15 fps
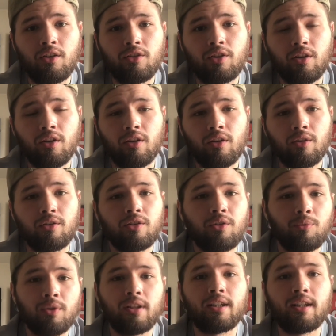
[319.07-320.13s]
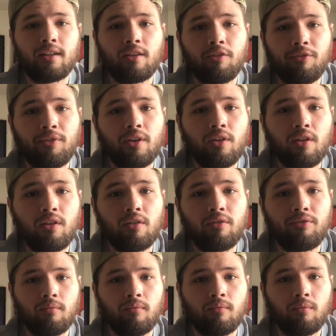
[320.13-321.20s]
to really get the feel
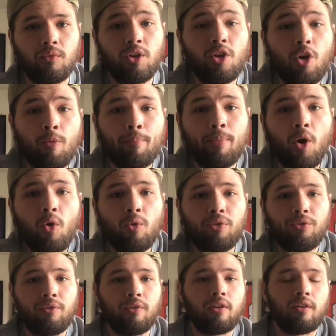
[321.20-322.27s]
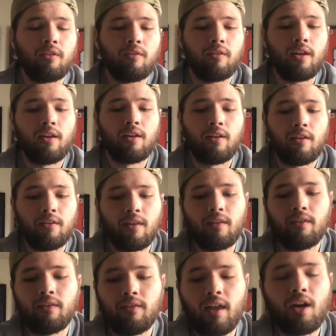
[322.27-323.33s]
of, both, and
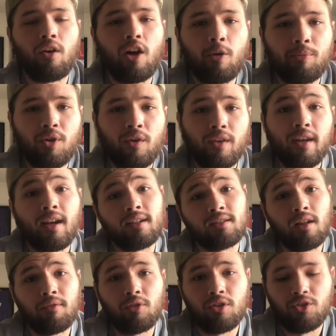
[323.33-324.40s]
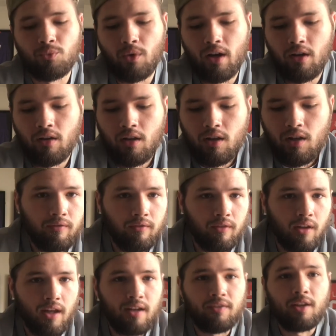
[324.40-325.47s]
that'll help you on the next level as well.
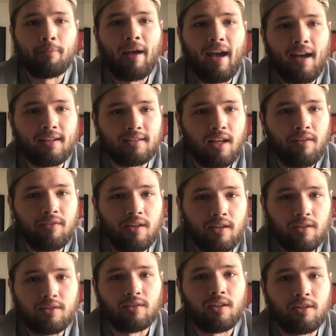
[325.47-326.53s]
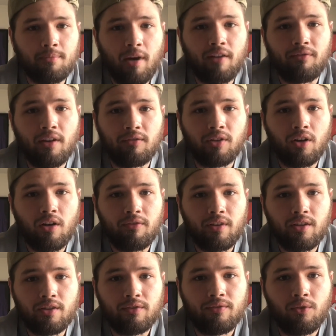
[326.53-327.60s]
Anything pass heavy is my favorite
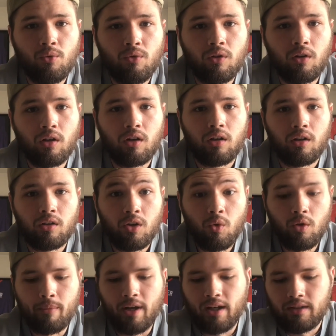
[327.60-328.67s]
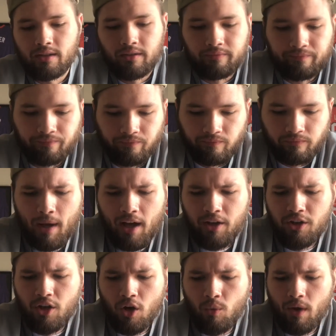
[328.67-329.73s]
offense for quarterbacks. How
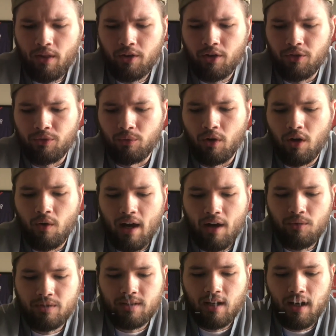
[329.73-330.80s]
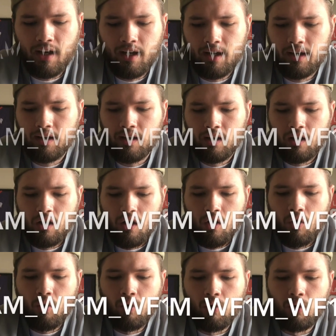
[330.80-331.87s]
to know whether to throw outside
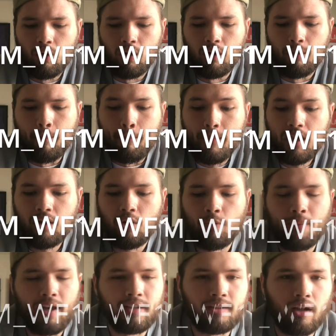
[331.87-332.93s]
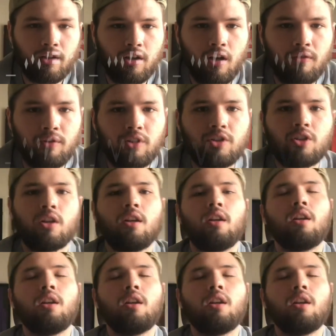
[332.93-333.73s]
or middle based on coverage.